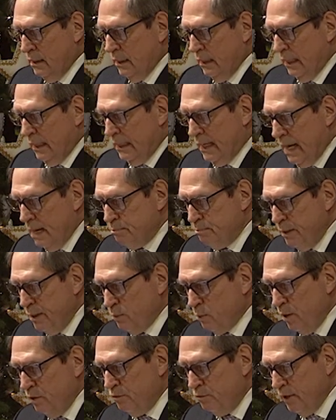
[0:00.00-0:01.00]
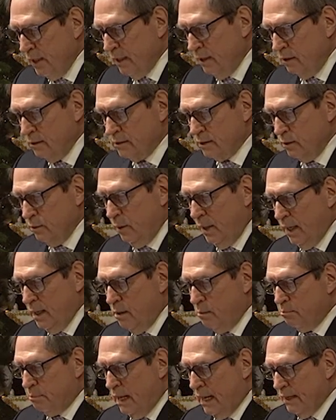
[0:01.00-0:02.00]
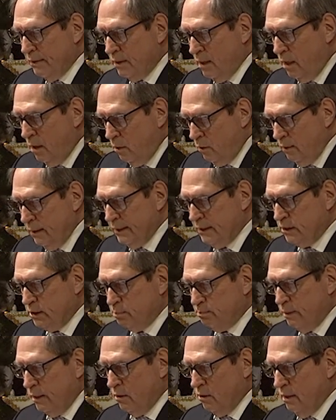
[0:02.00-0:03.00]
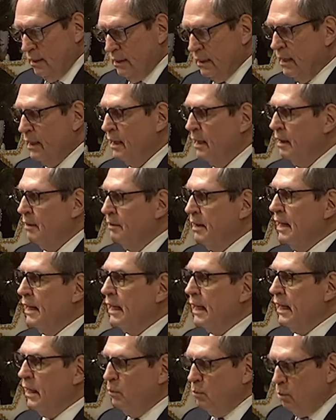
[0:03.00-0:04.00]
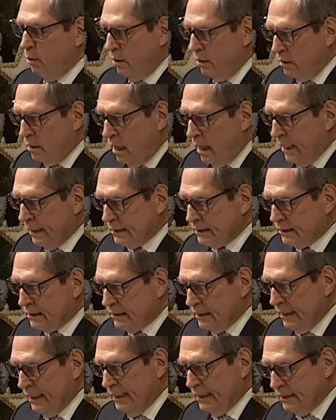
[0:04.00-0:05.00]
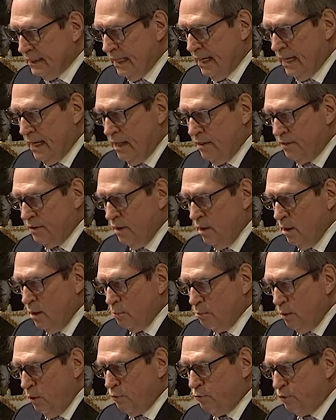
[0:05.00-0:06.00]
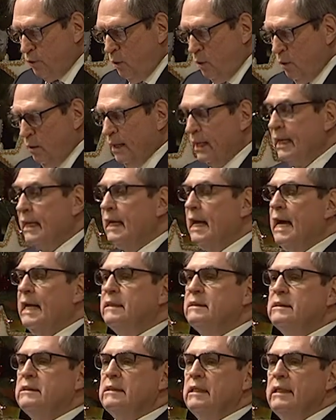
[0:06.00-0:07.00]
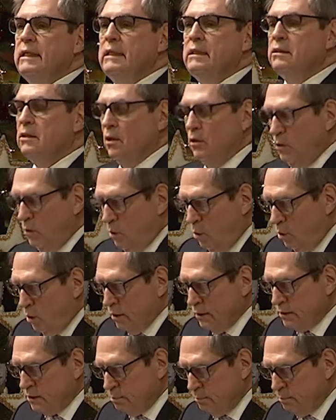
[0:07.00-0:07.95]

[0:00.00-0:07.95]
it had been revealed to him by the Holy Spirit that he would not see death before he had seen the Lord's